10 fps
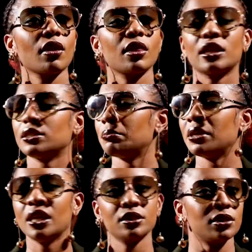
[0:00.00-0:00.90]
That's the
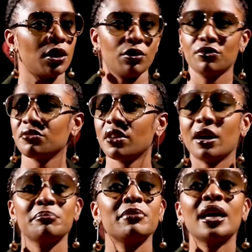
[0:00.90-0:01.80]
biggest turn off.
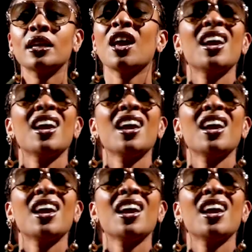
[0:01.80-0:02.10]
A man,